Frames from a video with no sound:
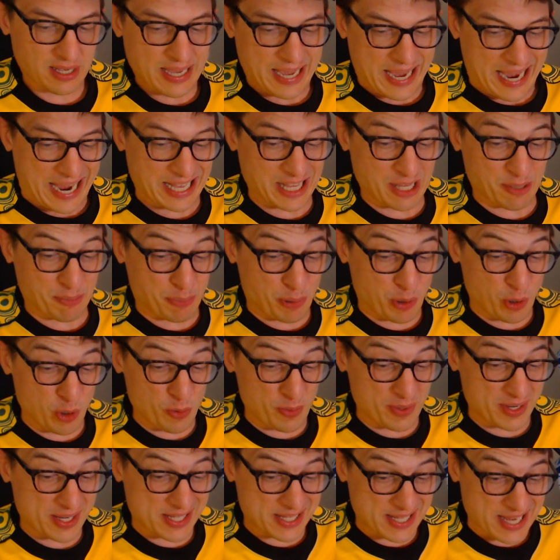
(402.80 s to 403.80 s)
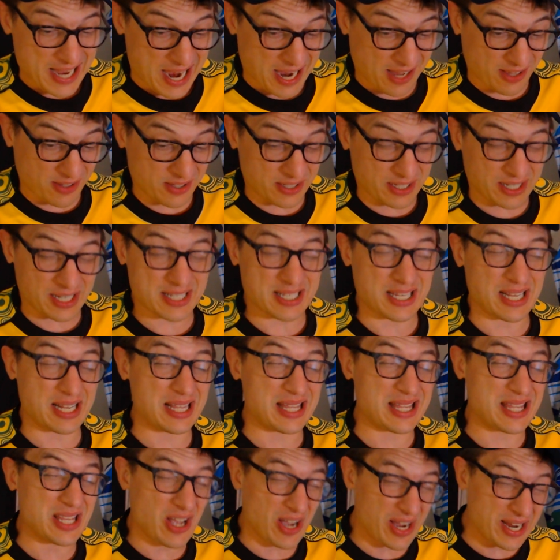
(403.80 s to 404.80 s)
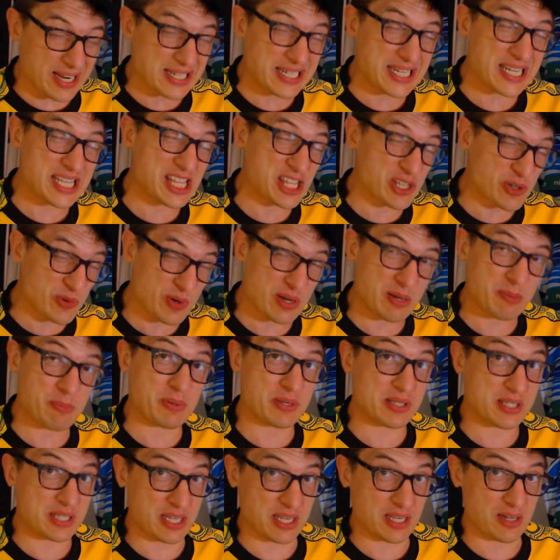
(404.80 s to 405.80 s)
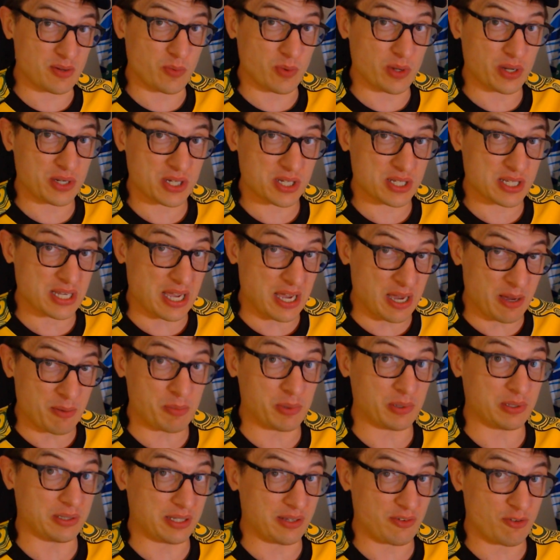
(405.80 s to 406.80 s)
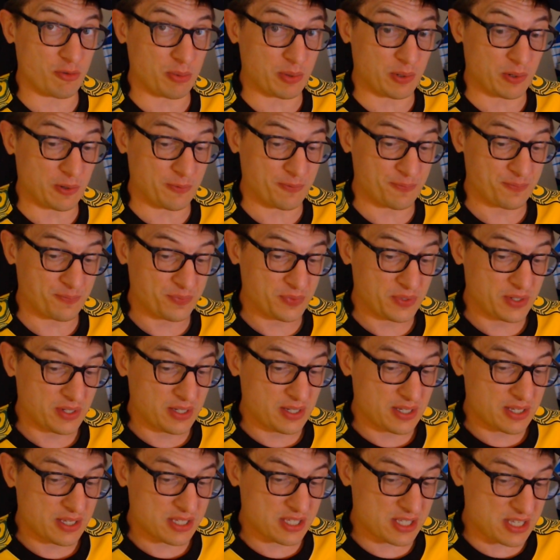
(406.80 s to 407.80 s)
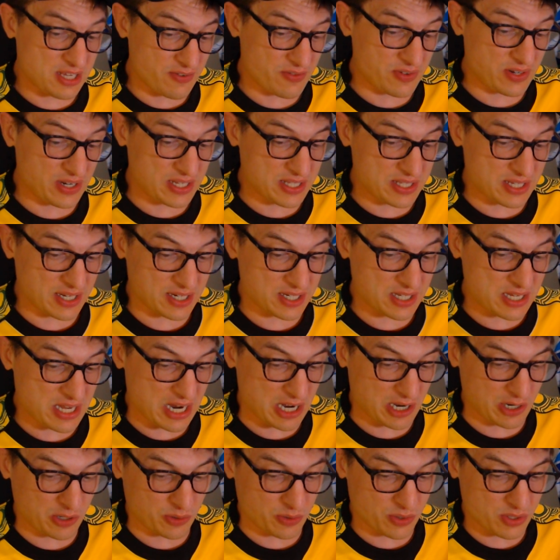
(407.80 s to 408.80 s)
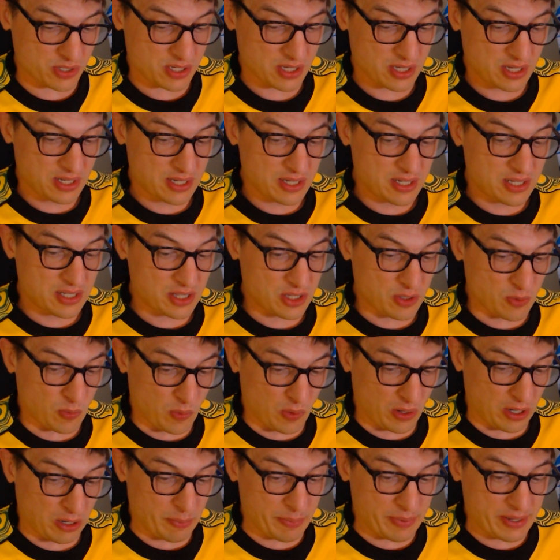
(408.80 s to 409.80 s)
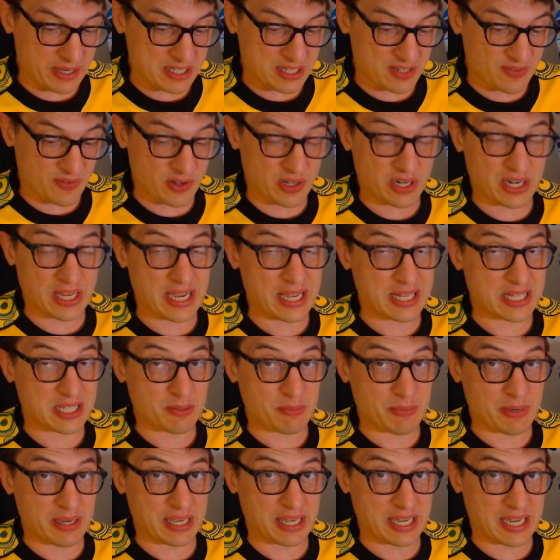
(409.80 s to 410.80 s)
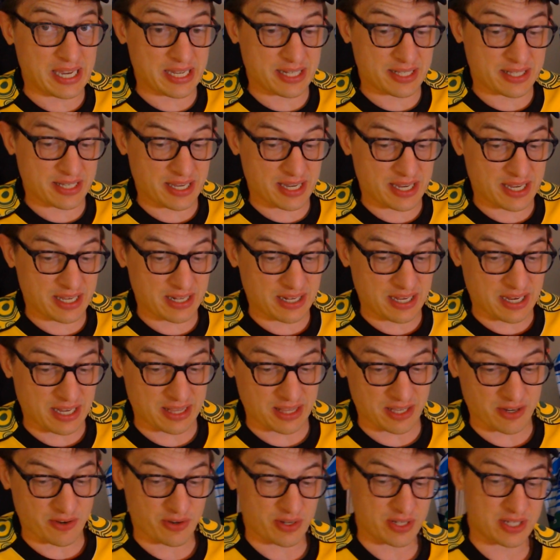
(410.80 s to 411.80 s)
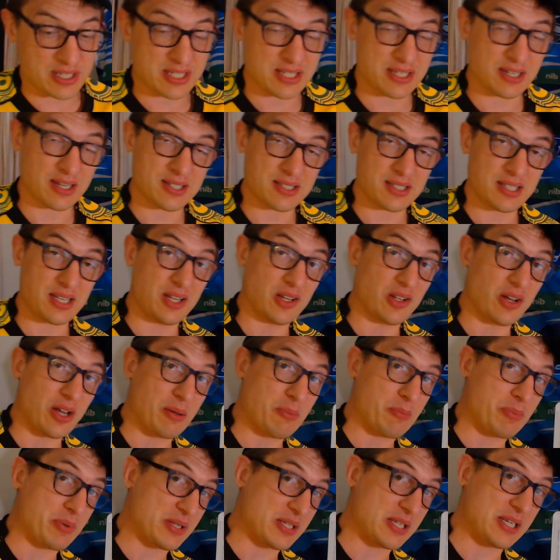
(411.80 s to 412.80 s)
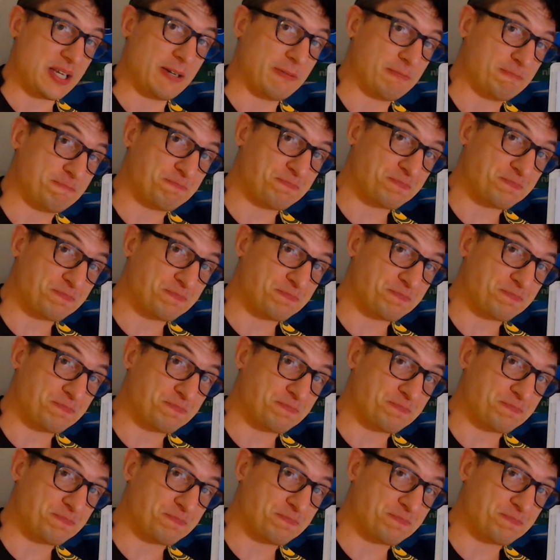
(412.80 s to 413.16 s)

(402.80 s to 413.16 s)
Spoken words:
and the Pumas tackling is at 93%, which is unbelievable. 76 tackles. The Wallabies have only had to make 18, and they're at 69%.